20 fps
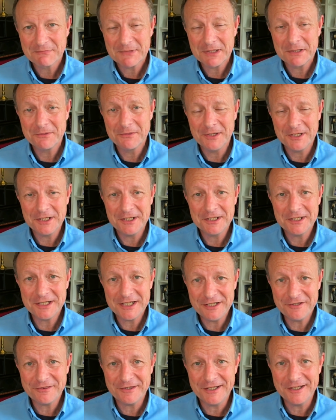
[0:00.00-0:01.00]
the
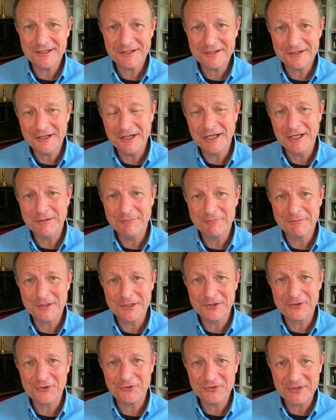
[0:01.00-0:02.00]
key thing I'm
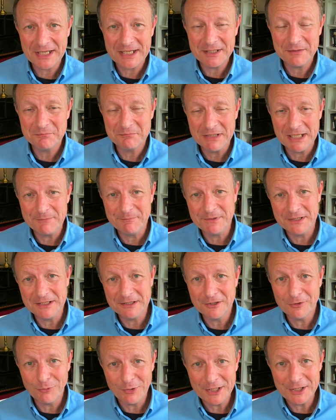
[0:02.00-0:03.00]
going to state might be
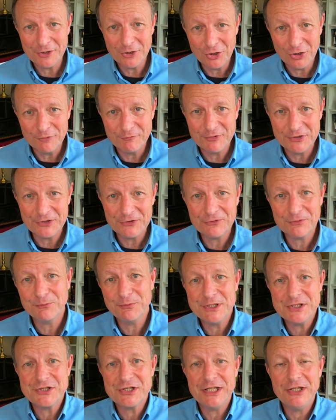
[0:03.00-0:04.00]
quite obvious,
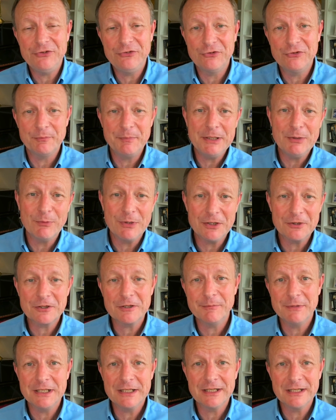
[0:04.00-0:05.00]
which is to be
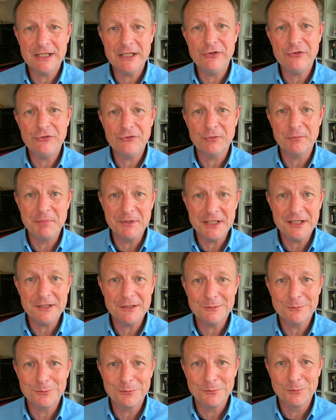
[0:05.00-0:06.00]
welcoming is to be
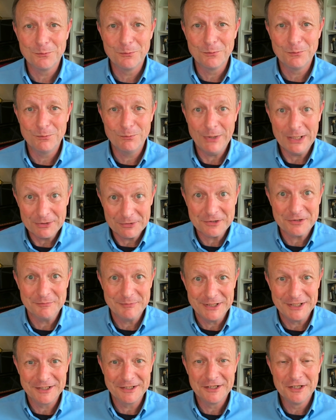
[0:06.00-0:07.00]

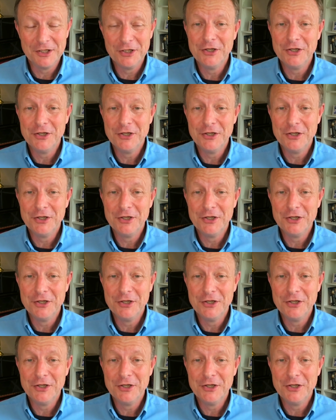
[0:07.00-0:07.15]
welcoming,